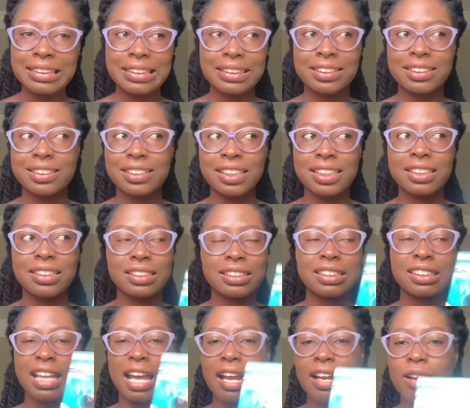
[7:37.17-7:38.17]
and it's
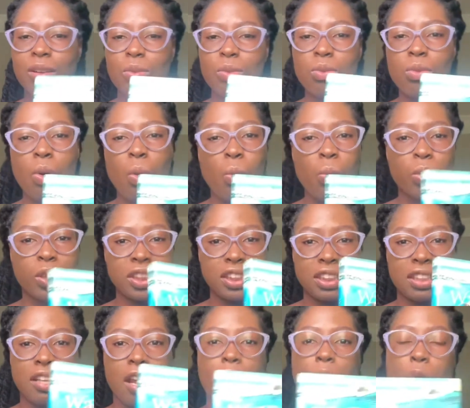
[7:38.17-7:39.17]
like watching a
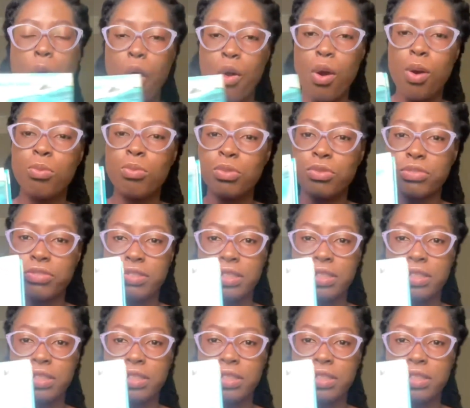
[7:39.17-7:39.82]
horror movie.